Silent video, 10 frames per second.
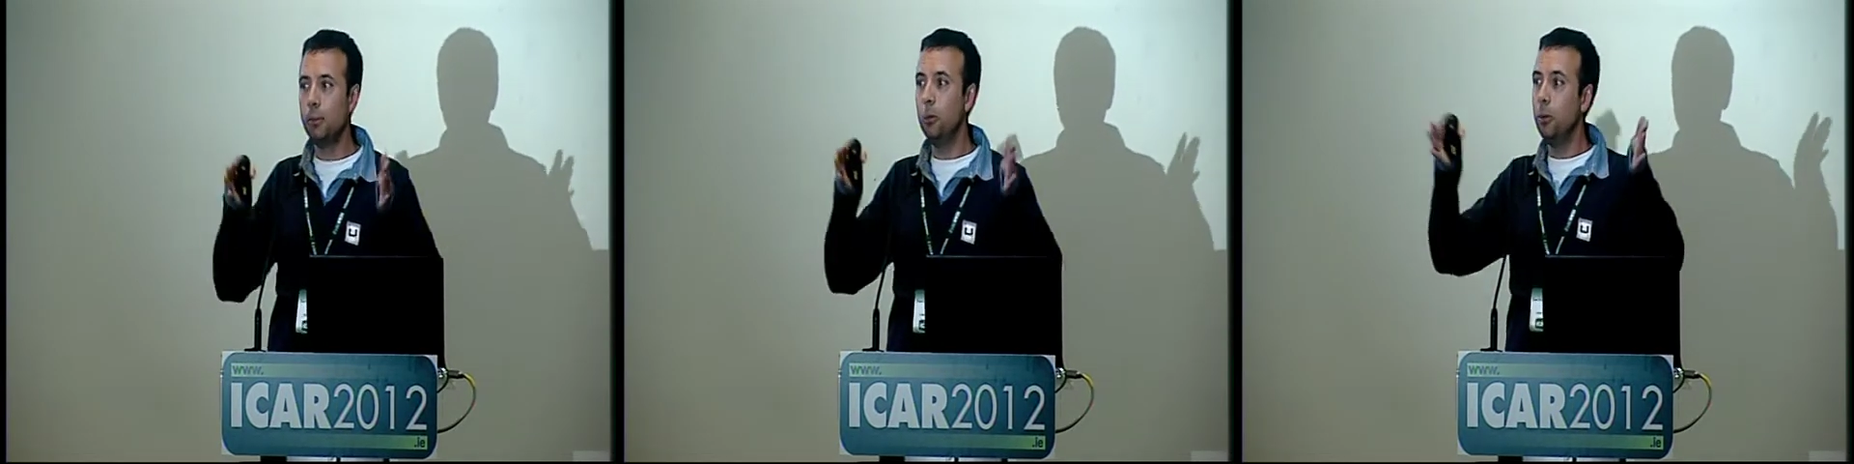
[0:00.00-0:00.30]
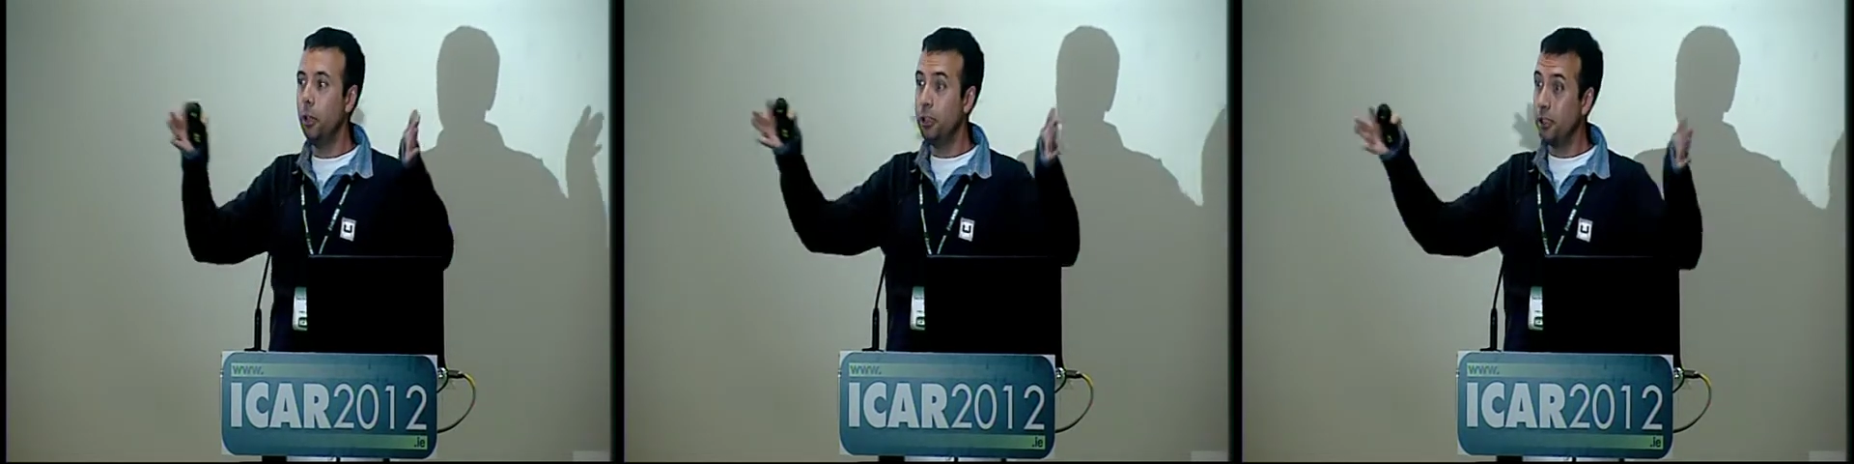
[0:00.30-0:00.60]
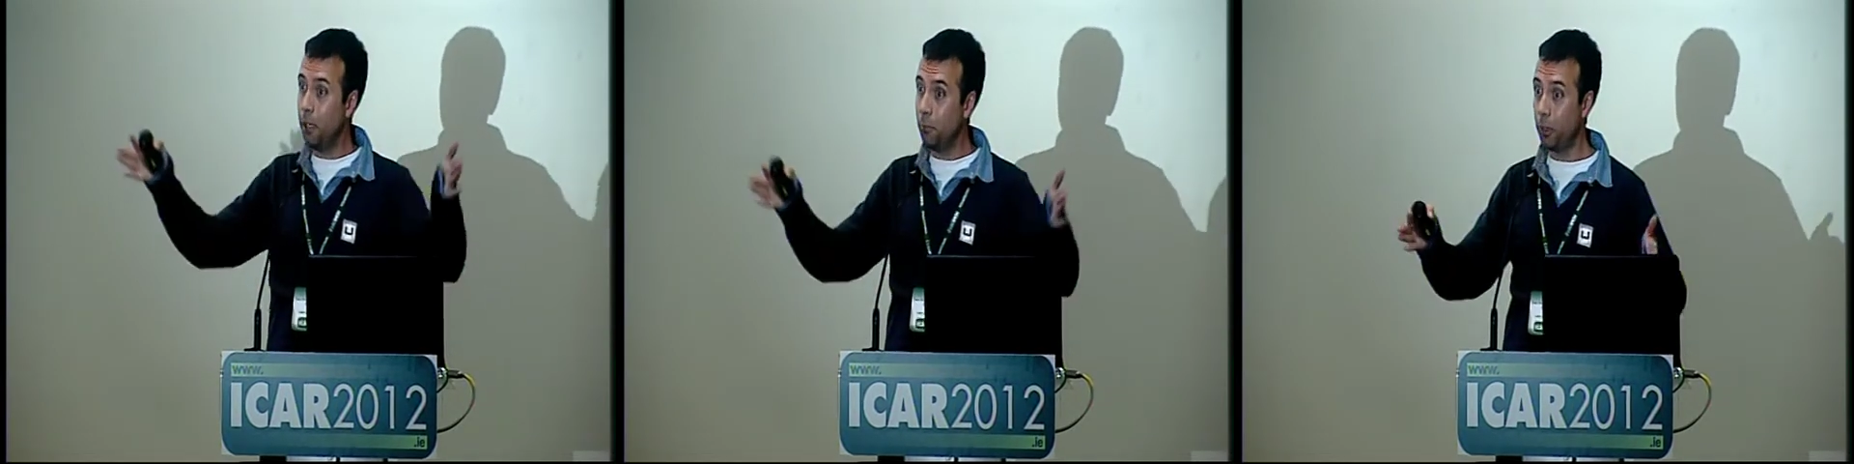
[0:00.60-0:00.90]
we are in the
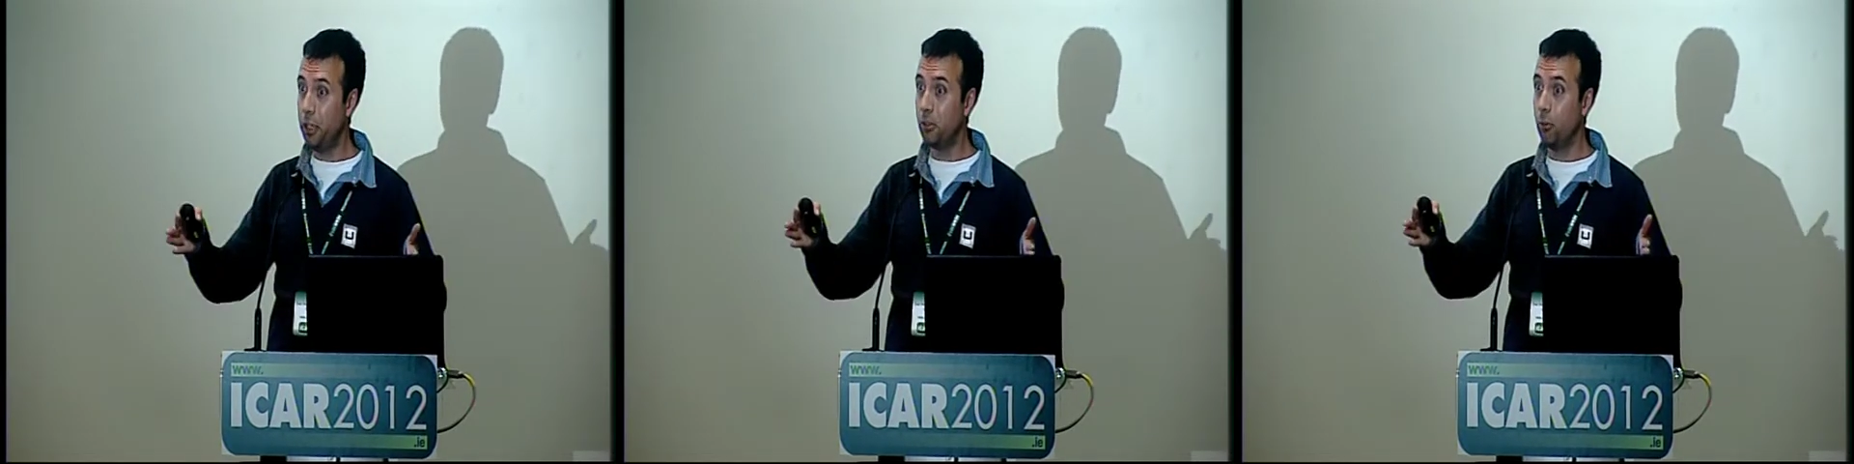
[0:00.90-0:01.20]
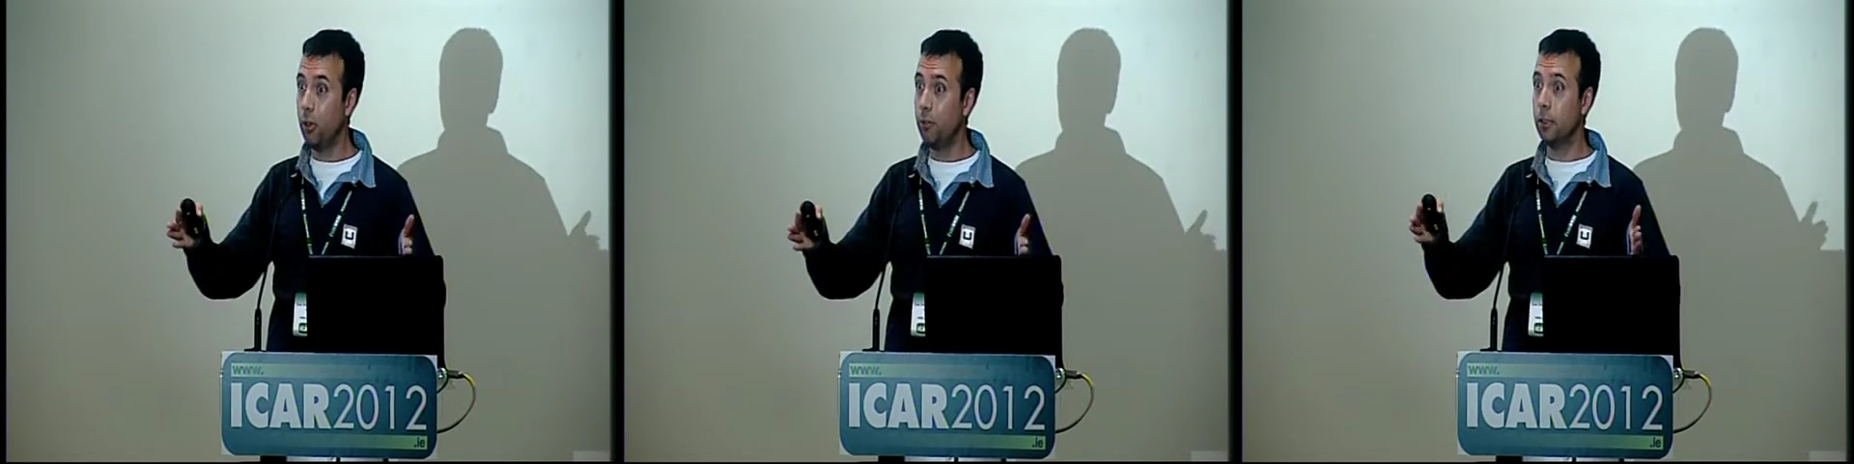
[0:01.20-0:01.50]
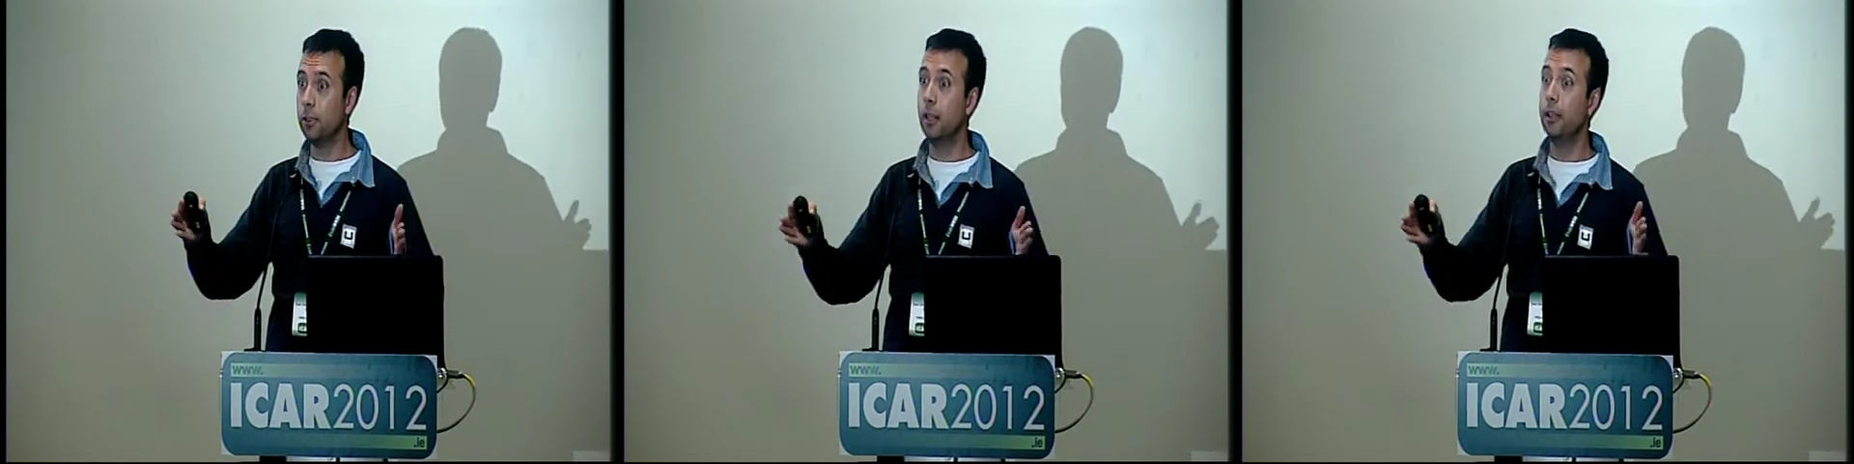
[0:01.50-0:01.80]
same range of
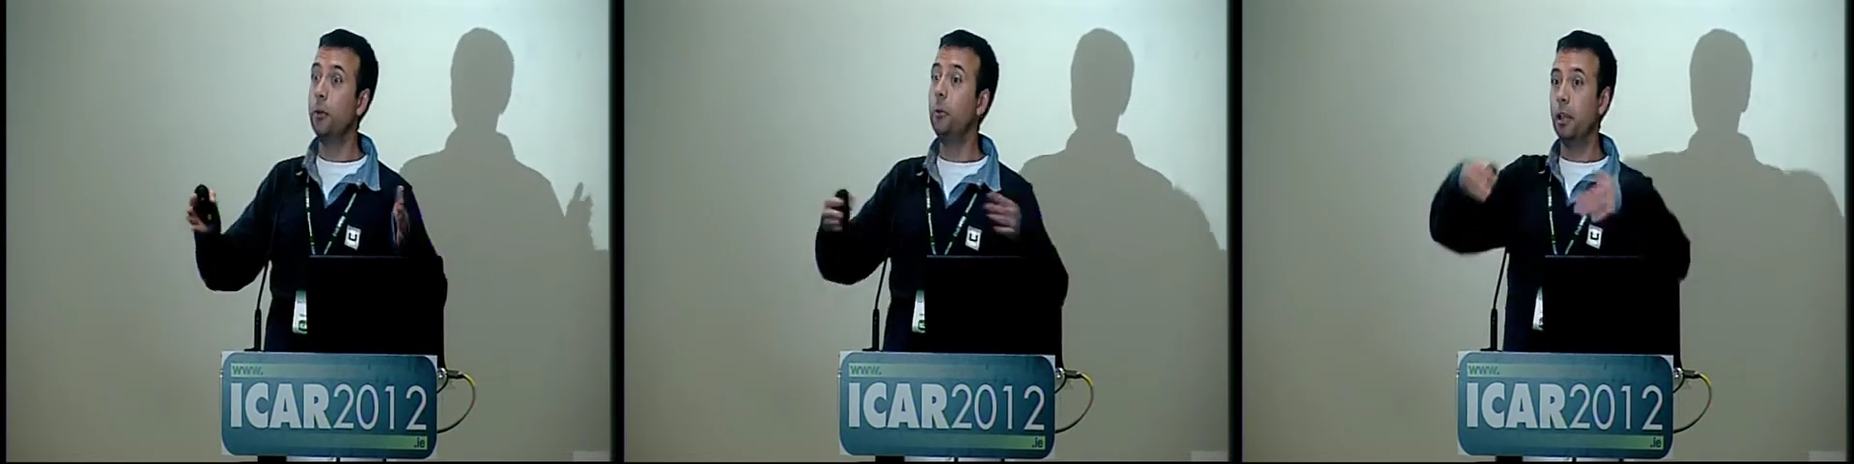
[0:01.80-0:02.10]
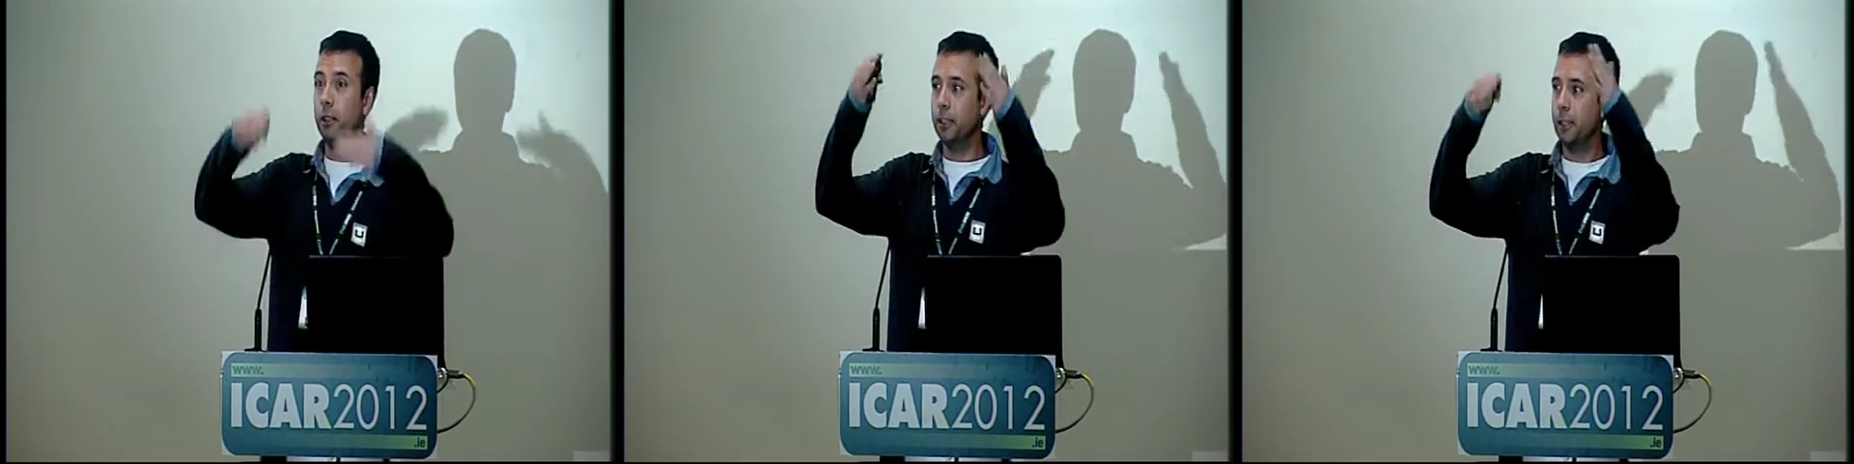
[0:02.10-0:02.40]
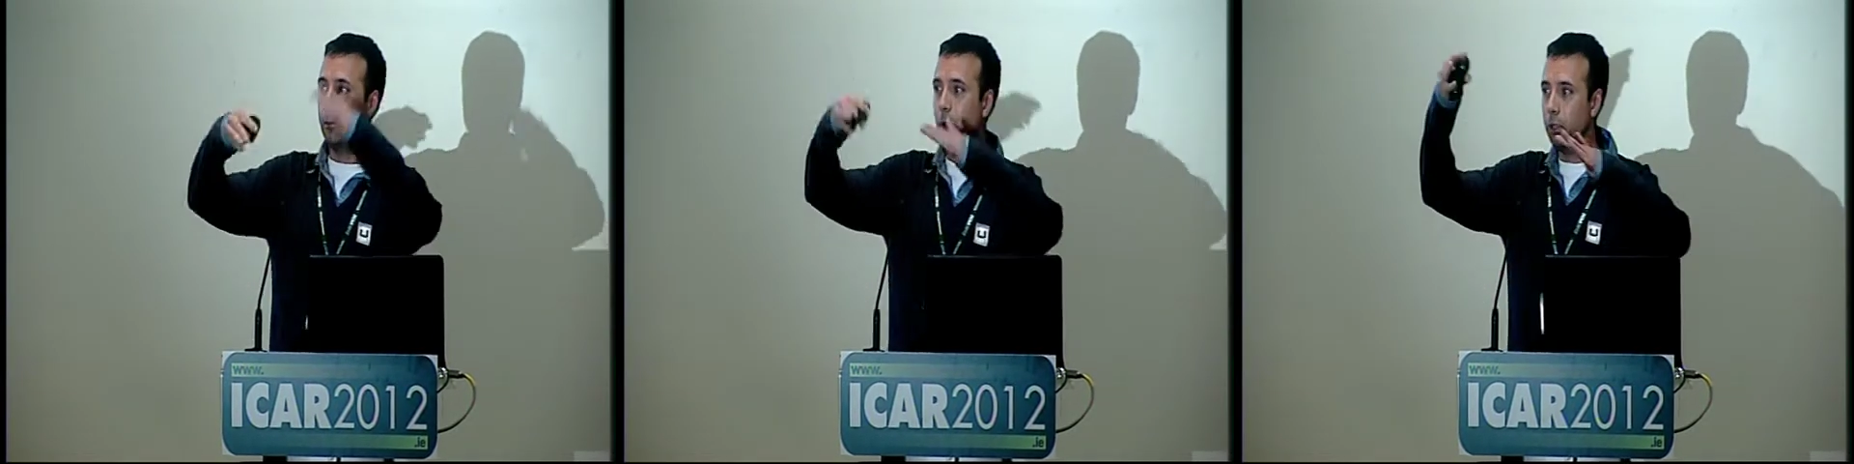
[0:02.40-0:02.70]
wavelength, and then we are in the
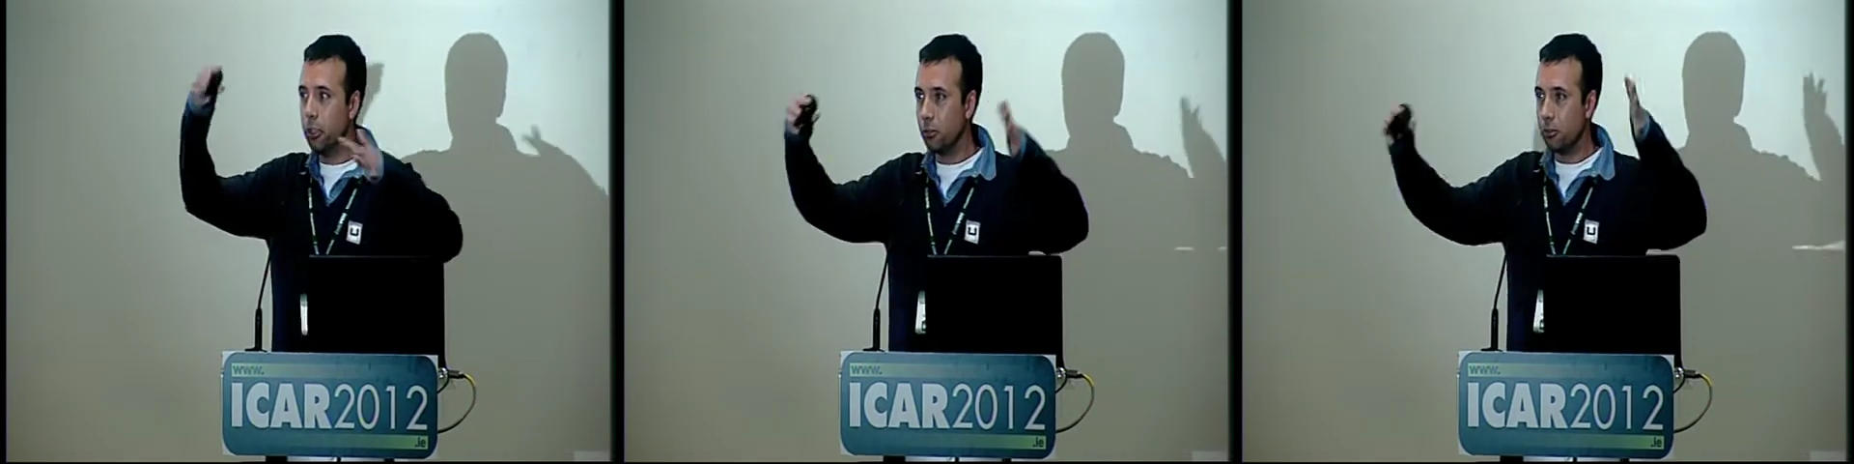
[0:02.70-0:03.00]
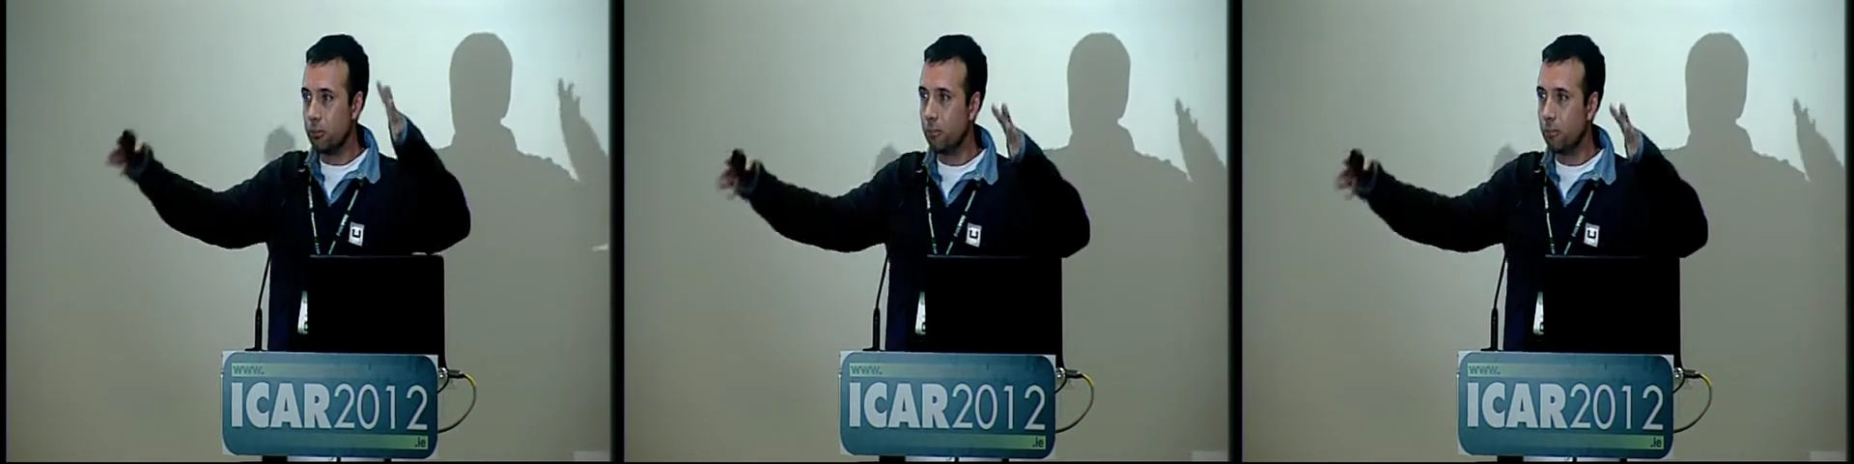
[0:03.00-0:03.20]
same conditions.